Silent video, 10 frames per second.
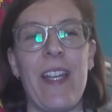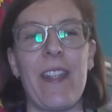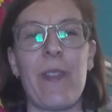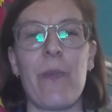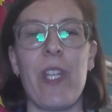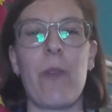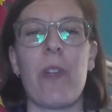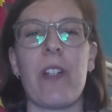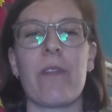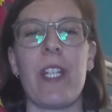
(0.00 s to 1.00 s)
This week,
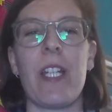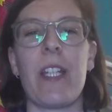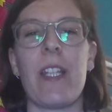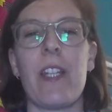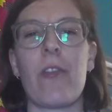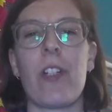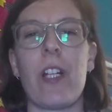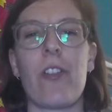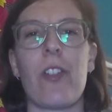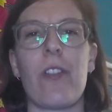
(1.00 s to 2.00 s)
we are reading the
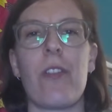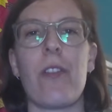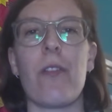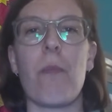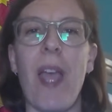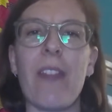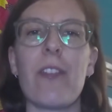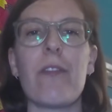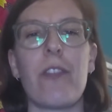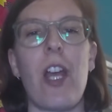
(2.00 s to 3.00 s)
introduction to
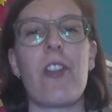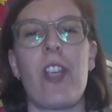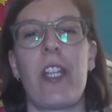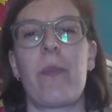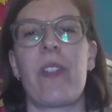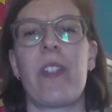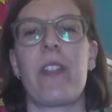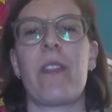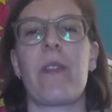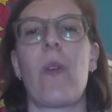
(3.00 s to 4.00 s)
Matthew Fry
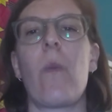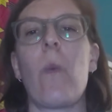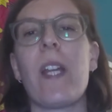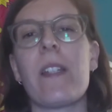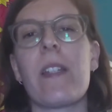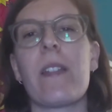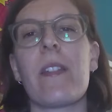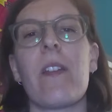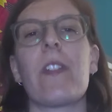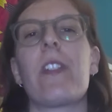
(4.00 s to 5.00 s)
Jacobson's Whiteness
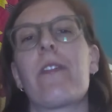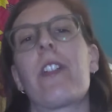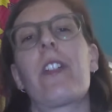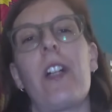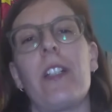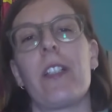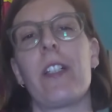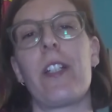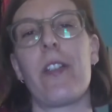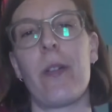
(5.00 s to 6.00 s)
of a Different
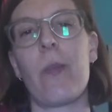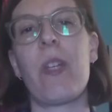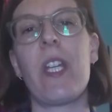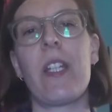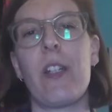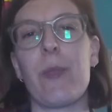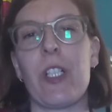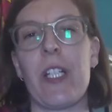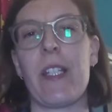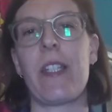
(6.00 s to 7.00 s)
Color, European
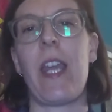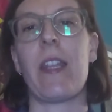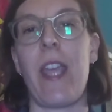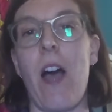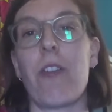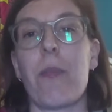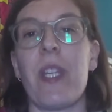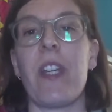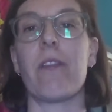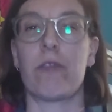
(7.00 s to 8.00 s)
Immigrants and the
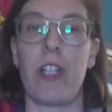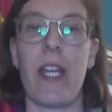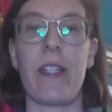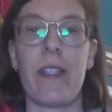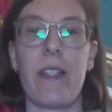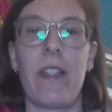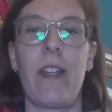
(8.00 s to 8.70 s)
Alchemy of Race.